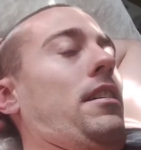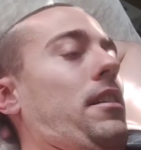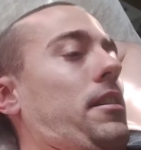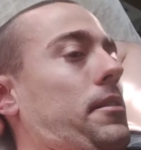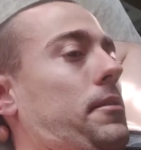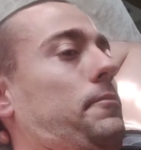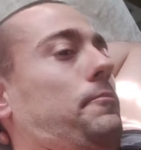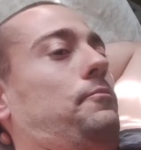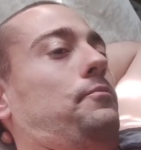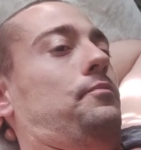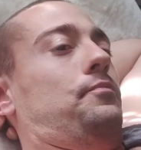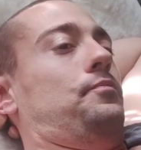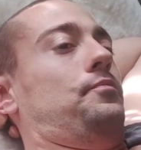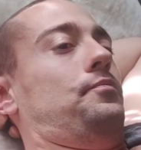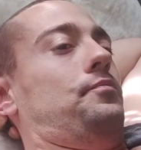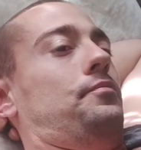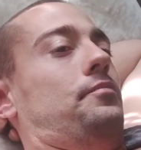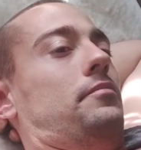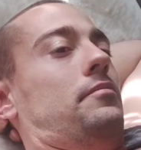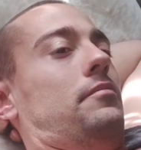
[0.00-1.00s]

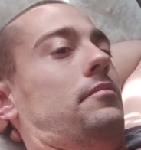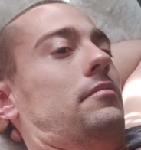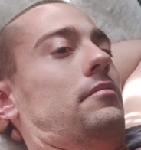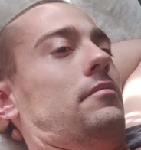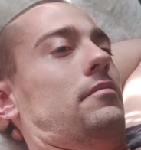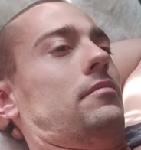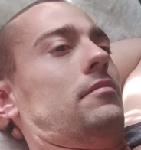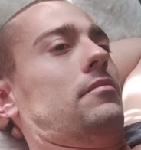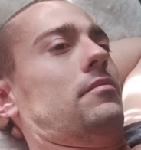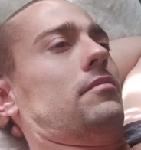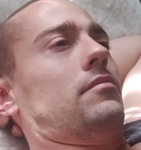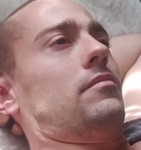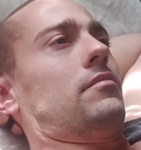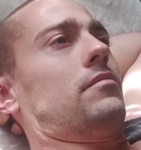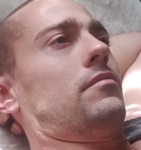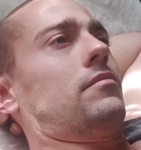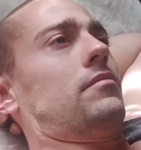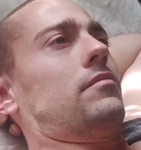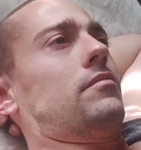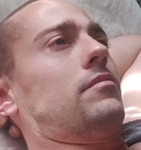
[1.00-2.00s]

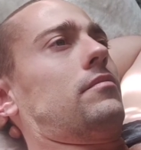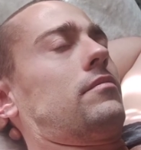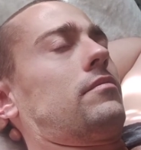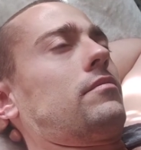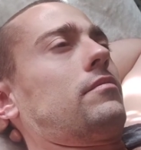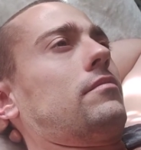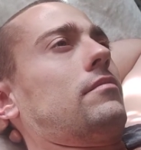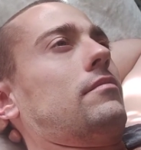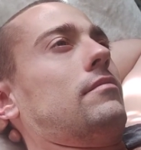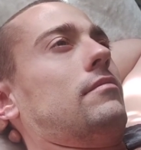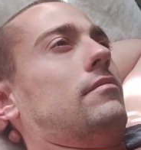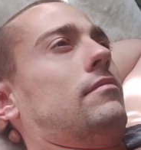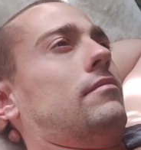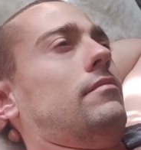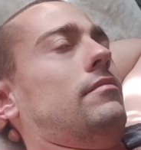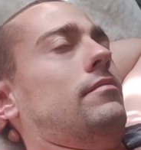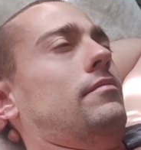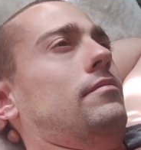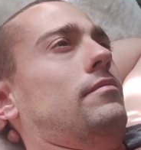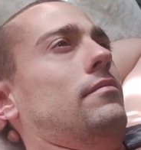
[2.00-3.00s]

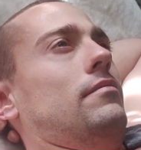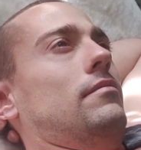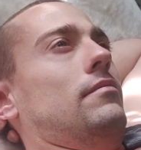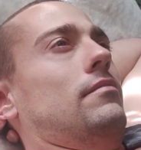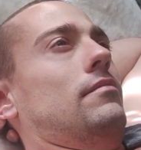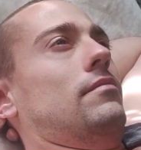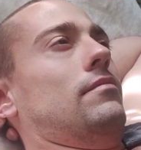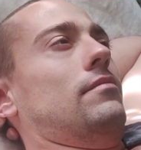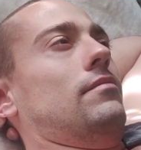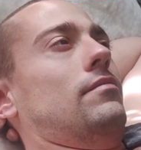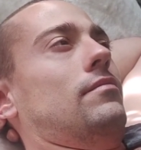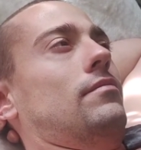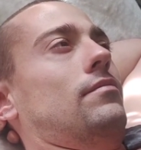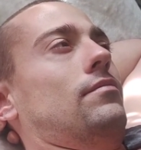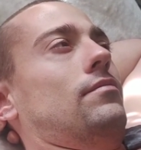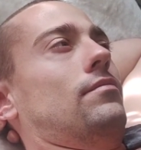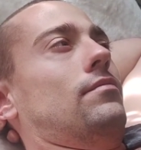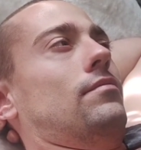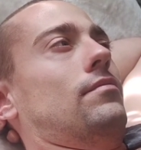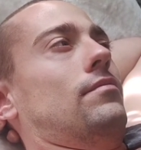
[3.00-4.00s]

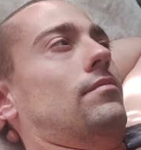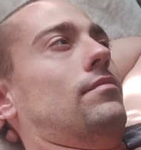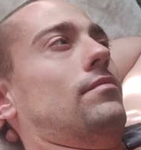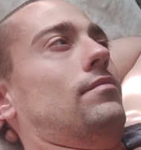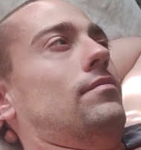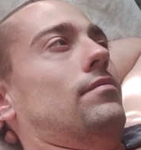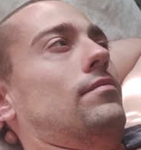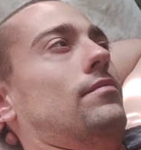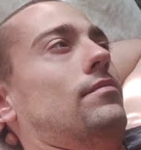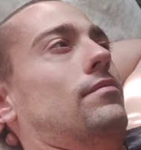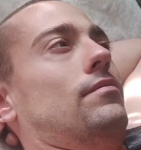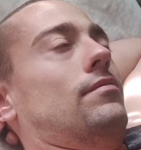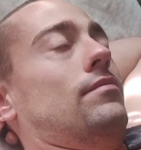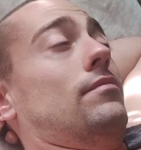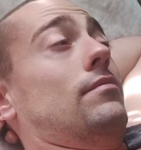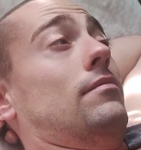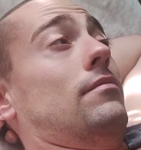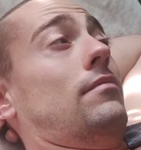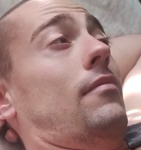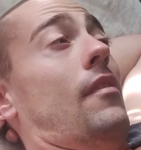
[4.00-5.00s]

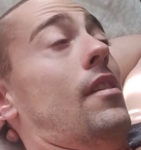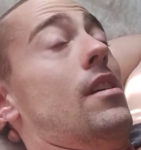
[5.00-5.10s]
[no speech]